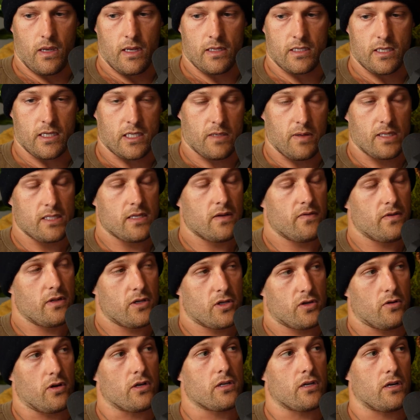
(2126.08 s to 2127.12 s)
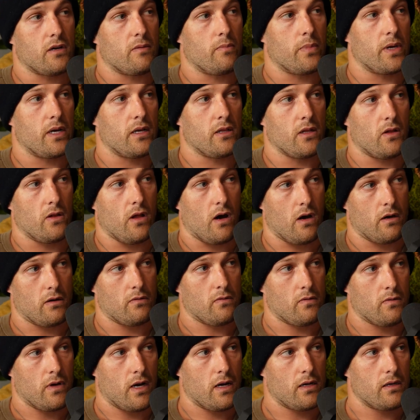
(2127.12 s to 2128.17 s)
It's expensive in the short term, but in the
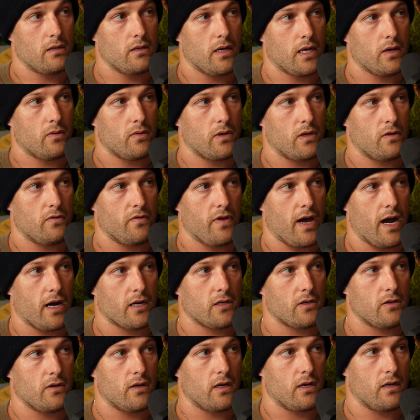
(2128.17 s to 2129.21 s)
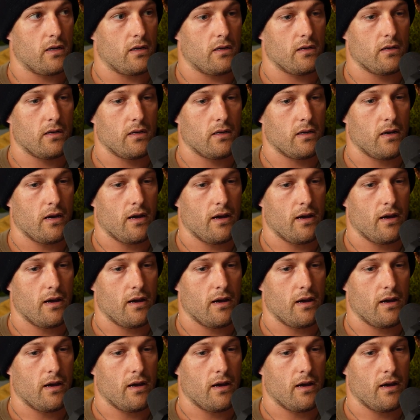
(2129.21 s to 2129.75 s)
long run, like when you factor in